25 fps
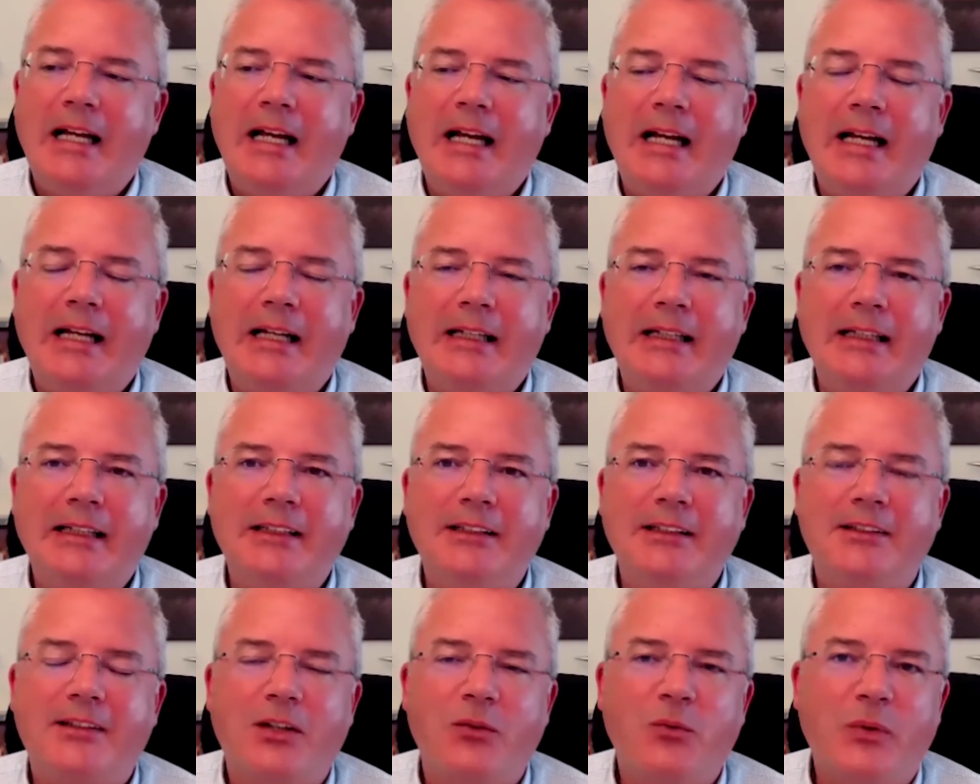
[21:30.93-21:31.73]

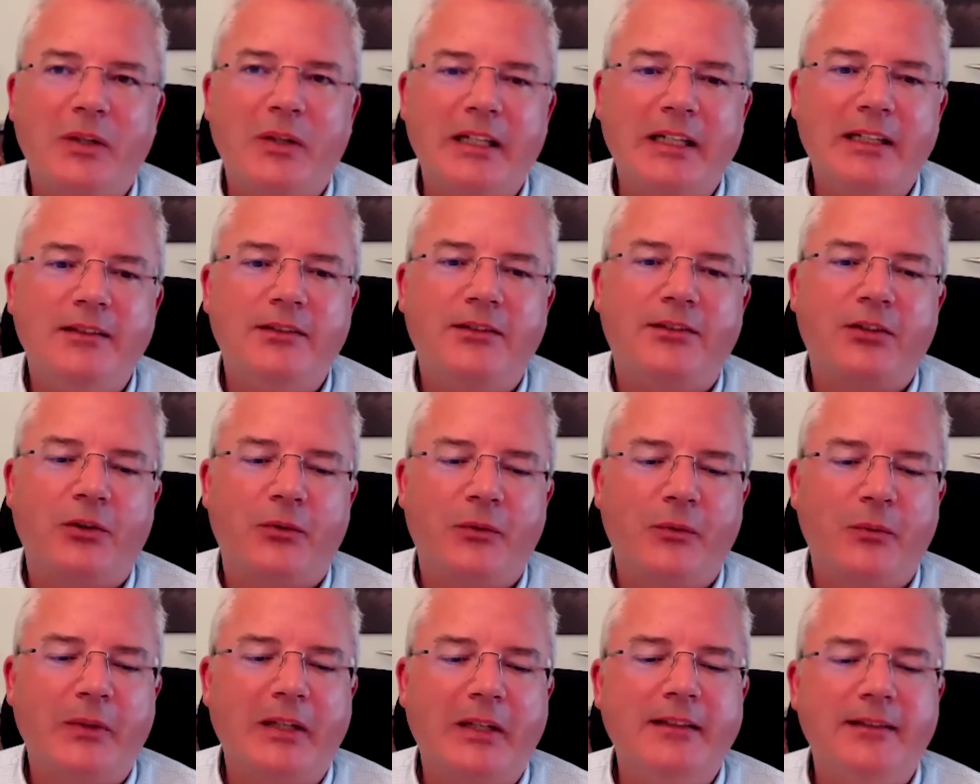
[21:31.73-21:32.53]
And within
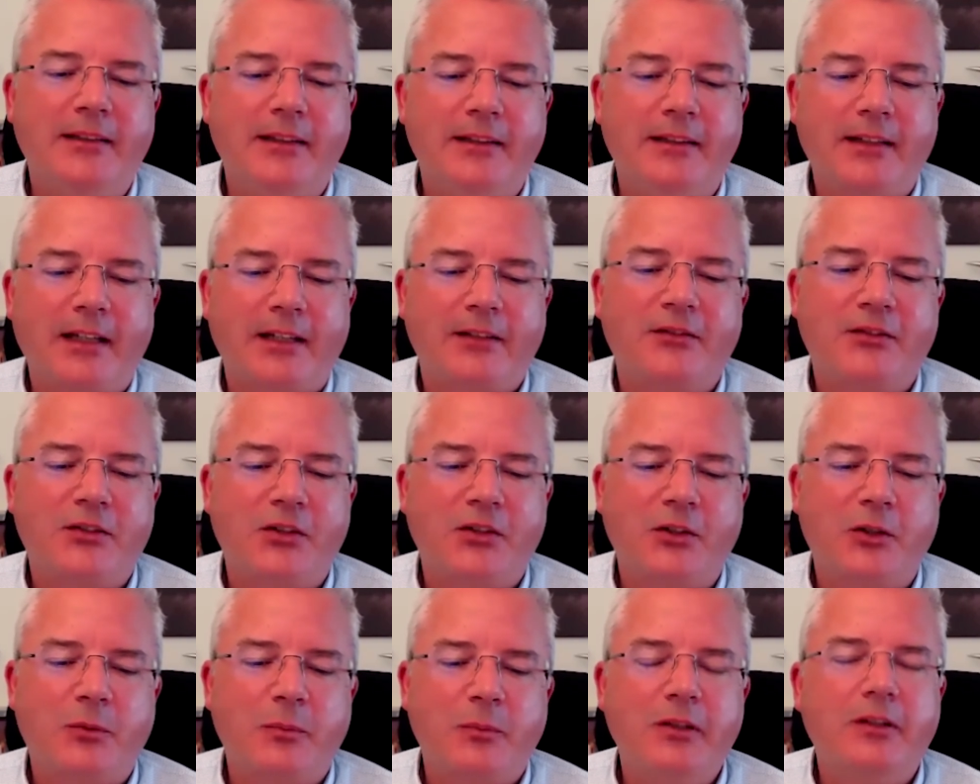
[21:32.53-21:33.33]
the executive
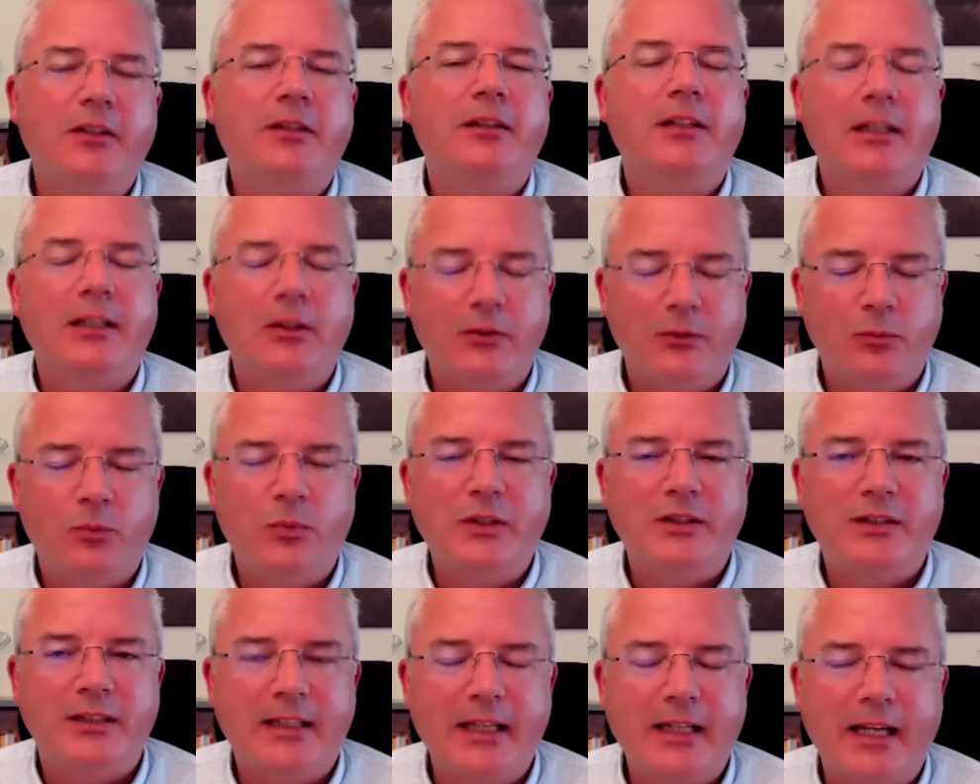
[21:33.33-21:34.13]
code community,
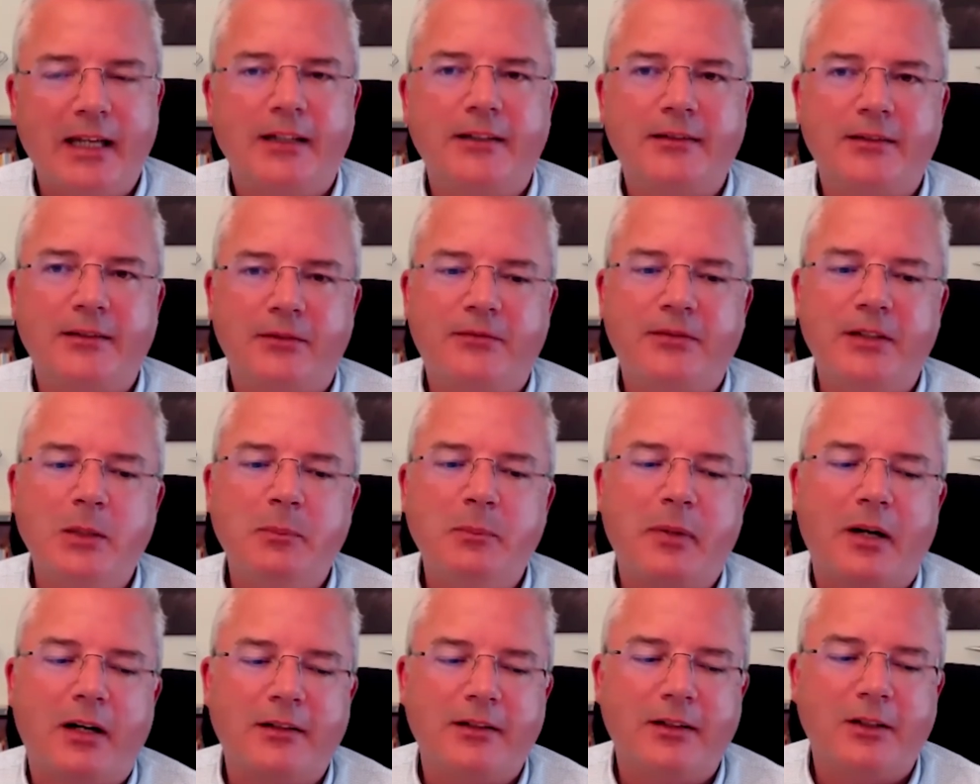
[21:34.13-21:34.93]
which again is the free
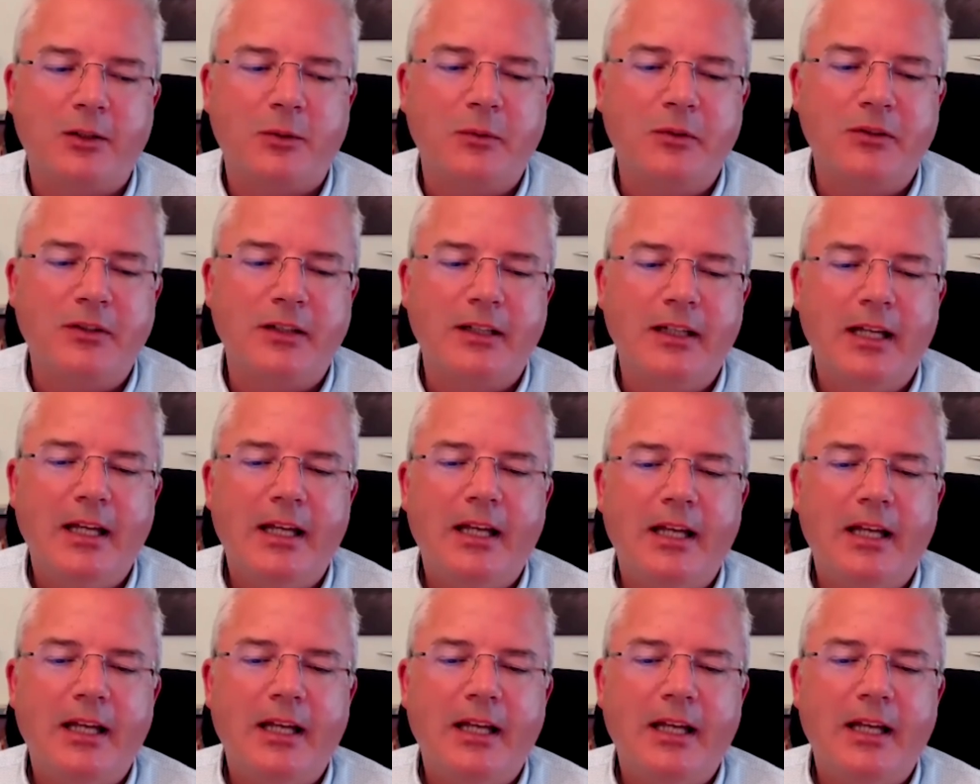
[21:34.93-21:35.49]
part of the community,